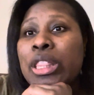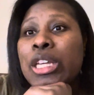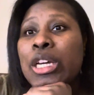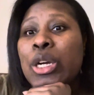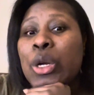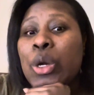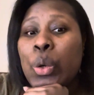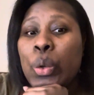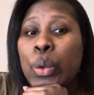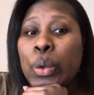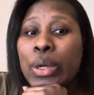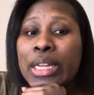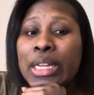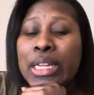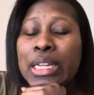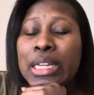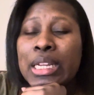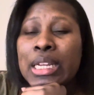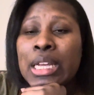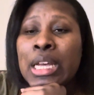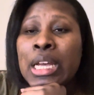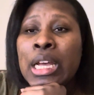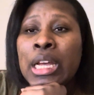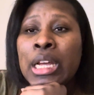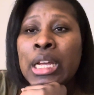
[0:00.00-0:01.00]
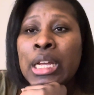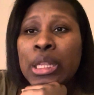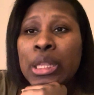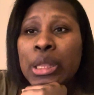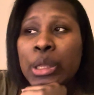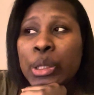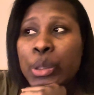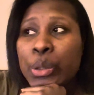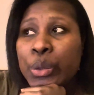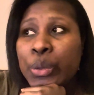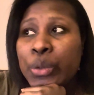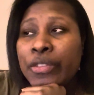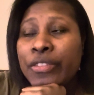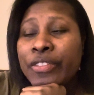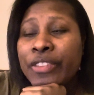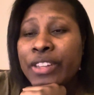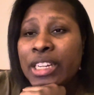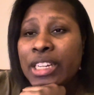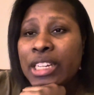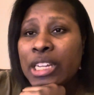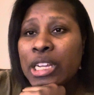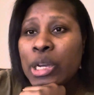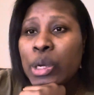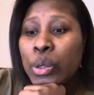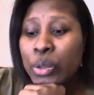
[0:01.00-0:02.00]
a quick little
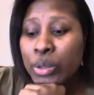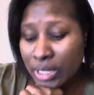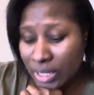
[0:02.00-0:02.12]
video.